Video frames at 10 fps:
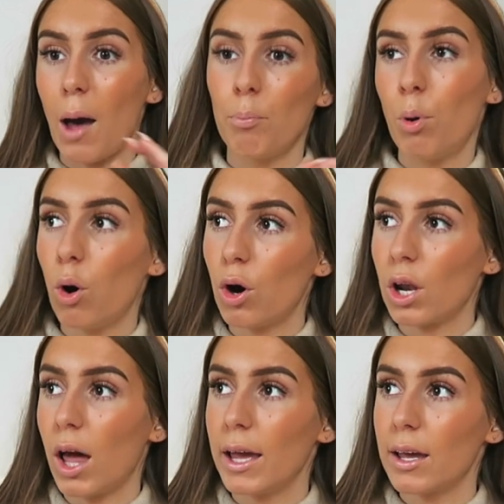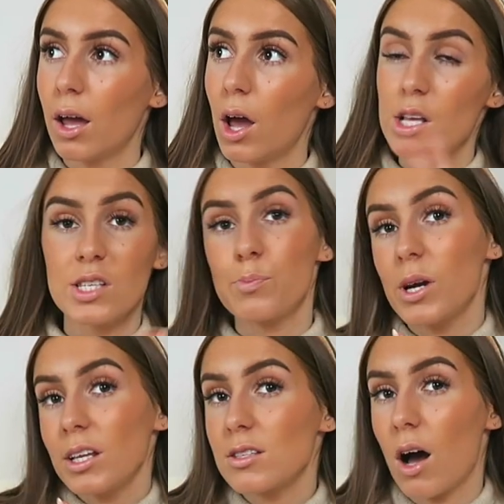and put on like a
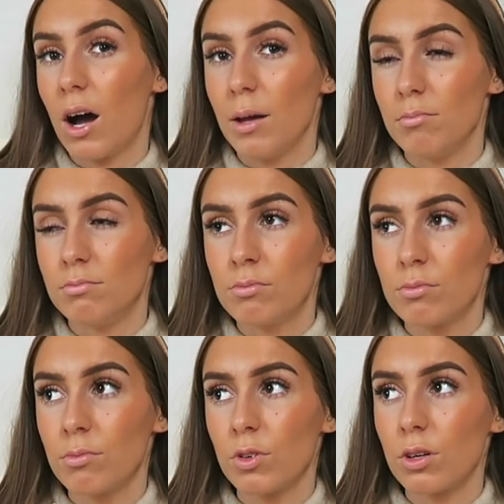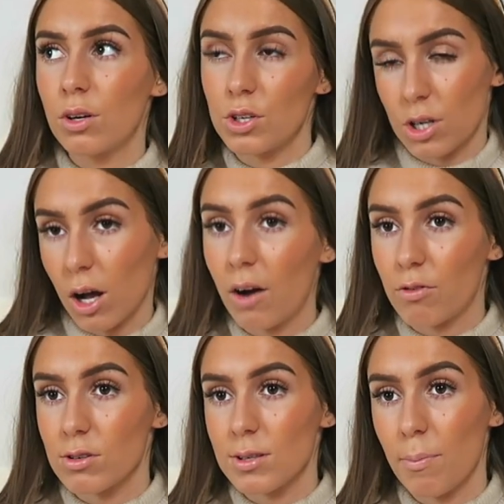springtime cushion
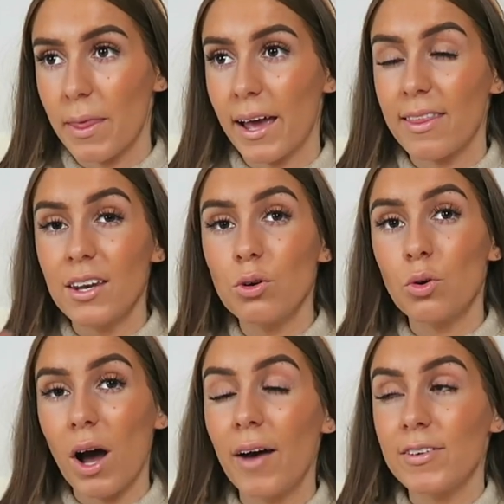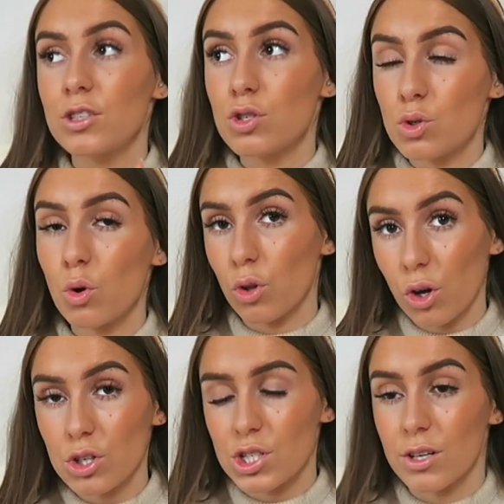cover or something, and then you're not having to store the
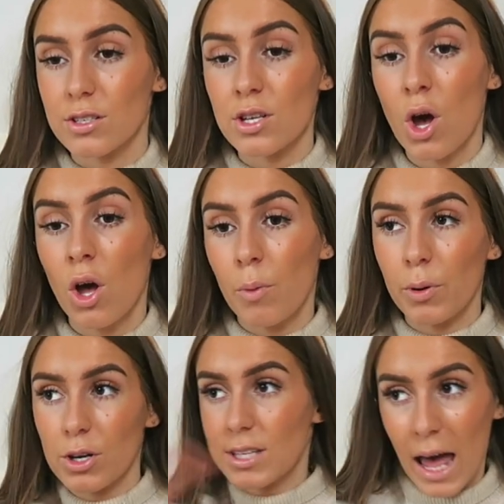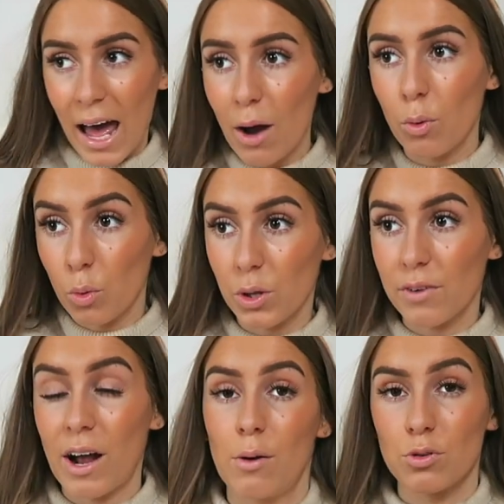cushions because they're out all
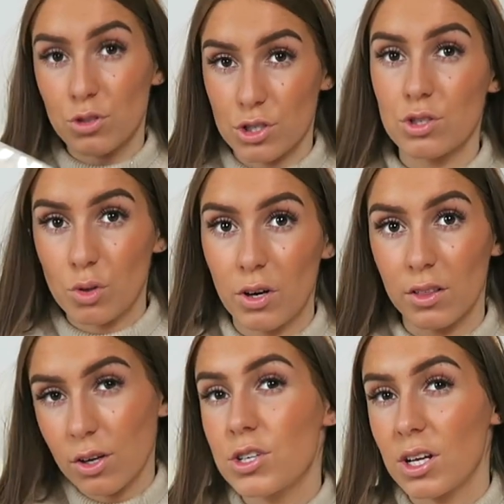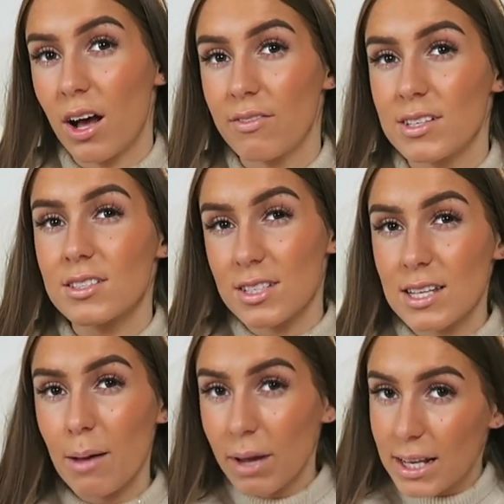year round. You're just storing the cushion covers.
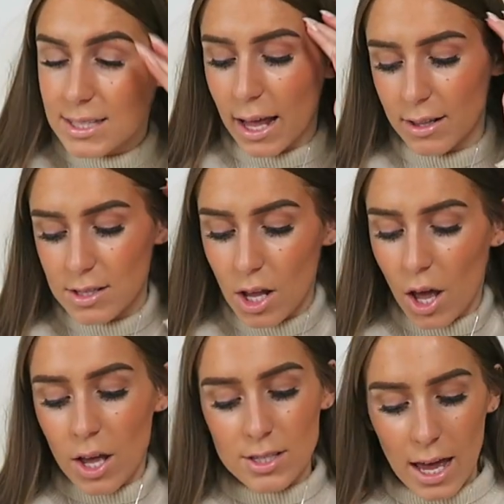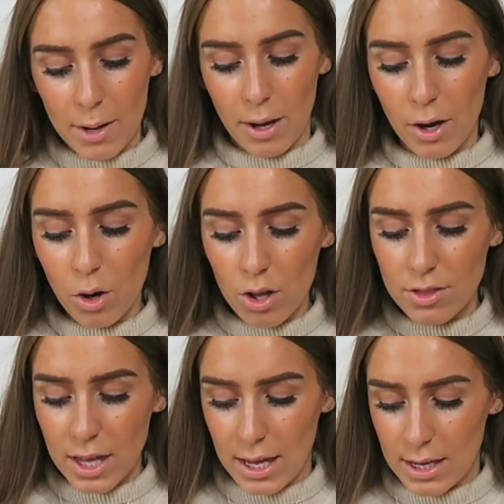Does that make sense? So anyway, I
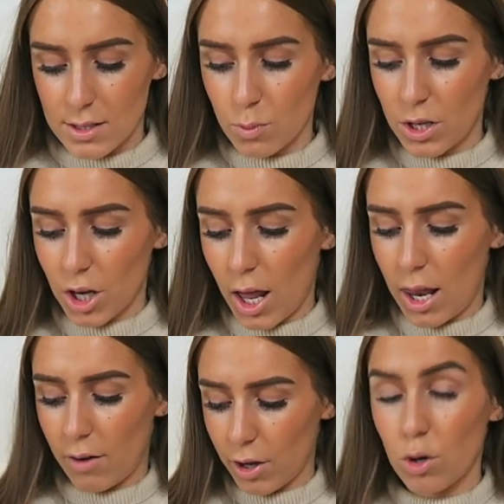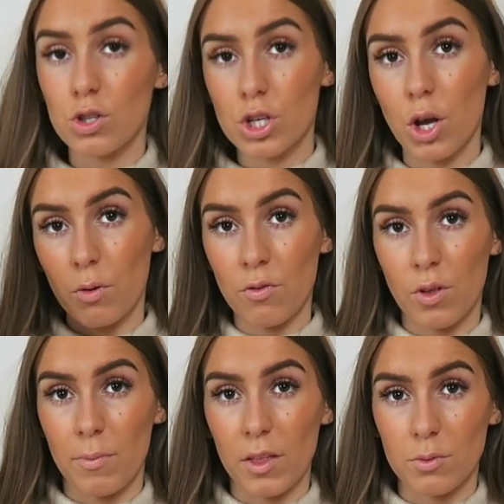got these, which I love. I got two of
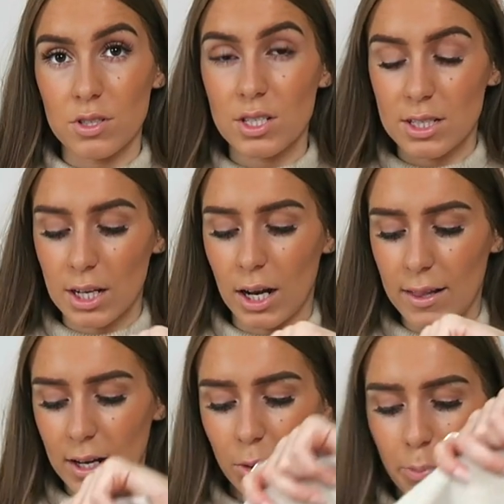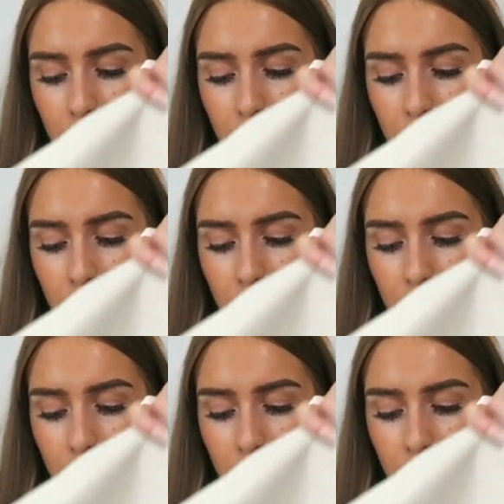them. The other one's just in like a little